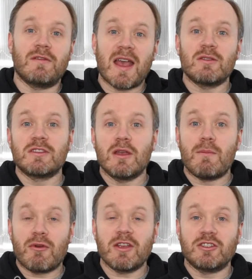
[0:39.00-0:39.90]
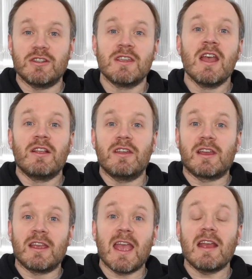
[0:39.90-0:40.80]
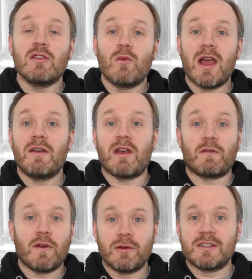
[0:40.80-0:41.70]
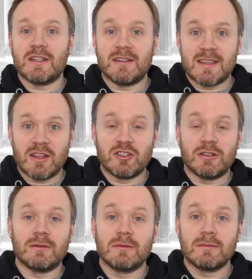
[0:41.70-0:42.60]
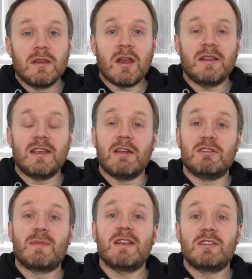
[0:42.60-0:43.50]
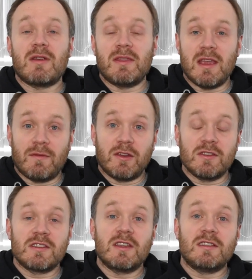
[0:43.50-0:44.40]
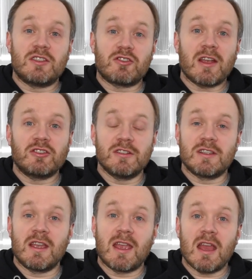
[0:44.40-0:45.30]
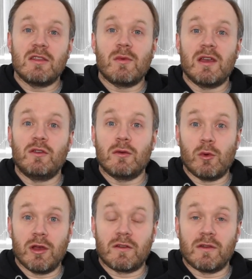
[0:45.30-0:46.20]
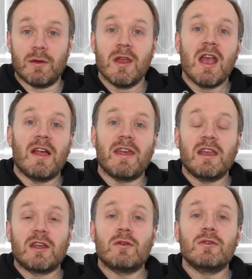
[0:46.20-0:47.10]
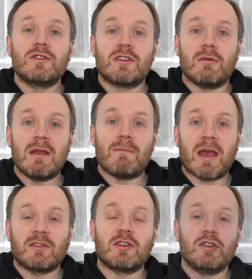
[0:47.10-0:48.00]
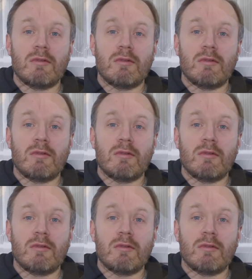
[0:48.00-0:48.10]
of outside pressures that can get in the way of our focus and attention. The idea is based around the evidence that distractions can get in the way of your workflow, and they can also impact on your